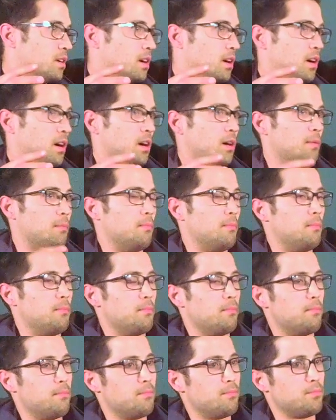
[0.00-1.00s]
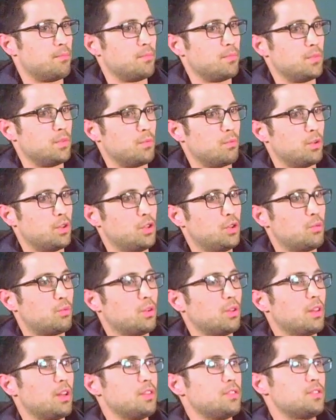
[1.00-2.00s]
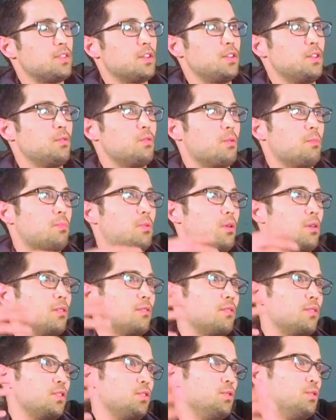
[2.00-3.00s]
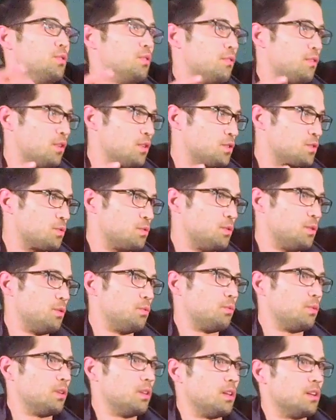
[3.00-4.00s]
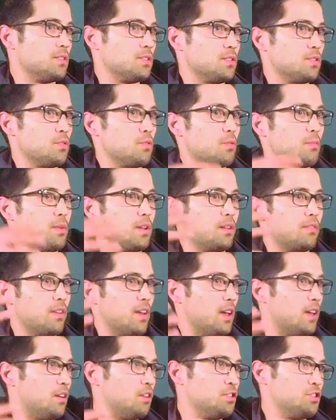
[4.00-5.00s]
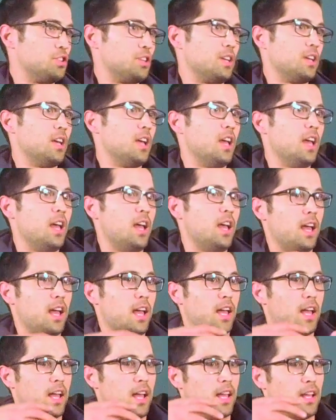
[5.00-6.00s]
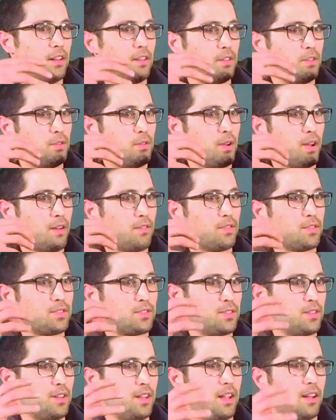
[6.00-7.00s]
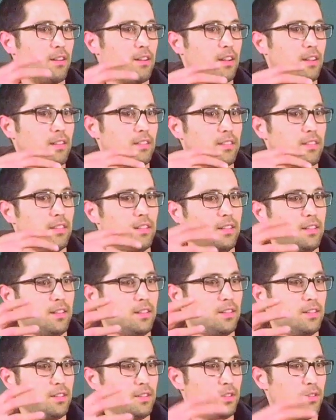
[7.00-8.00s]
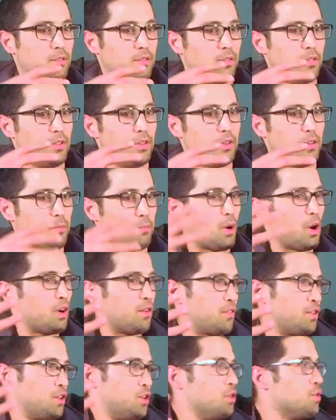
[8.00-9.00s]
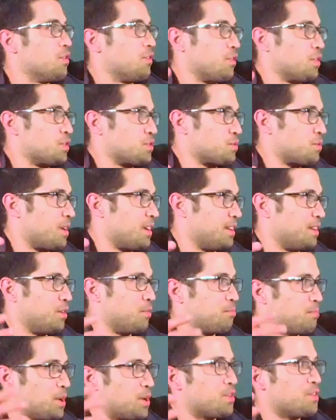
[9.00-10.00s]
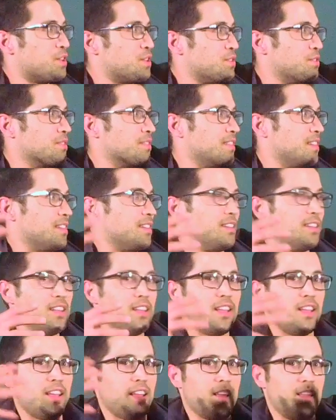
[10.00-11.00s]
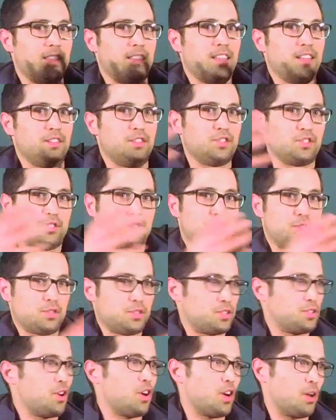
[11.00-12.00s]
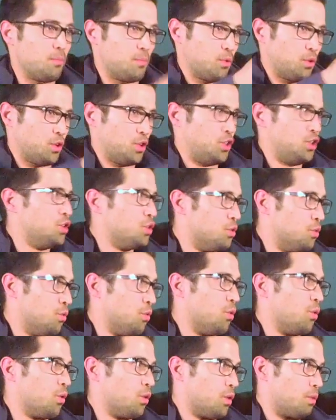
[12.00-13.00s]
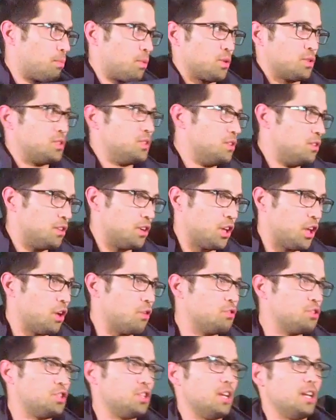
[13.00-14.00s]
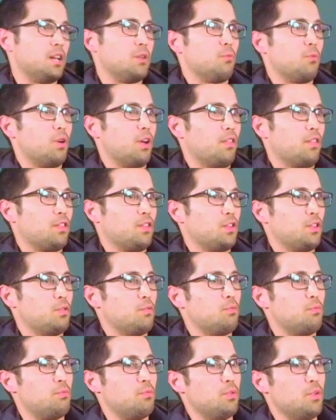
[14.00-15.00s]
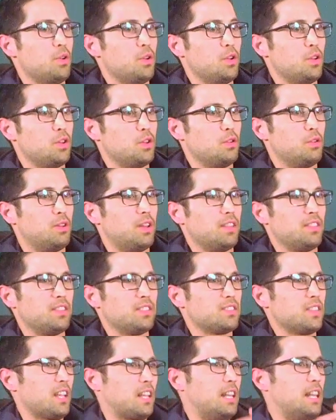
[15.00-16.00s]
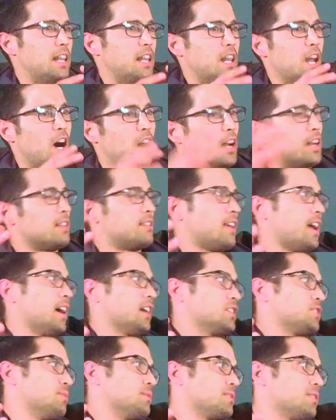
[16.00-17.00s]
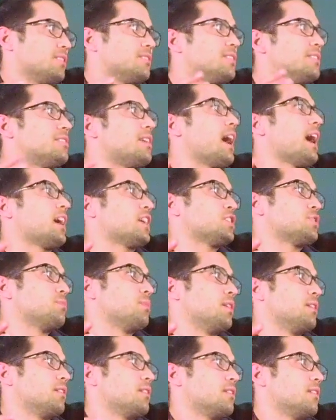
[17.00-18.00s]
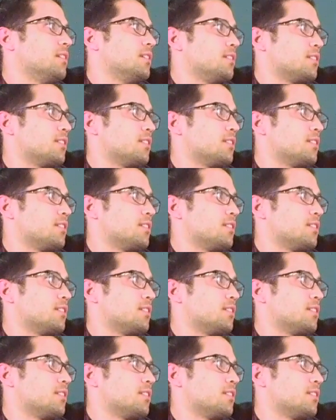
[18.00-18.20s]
Um, when you realize that you are part of the universe, when you realize that you are made of energy, and you have this inherent, you know, you're part of the universe, right? You're bigger than than than just your startup or you or the person you're negotiating with. You you get this like non-attachment. It's not detachment.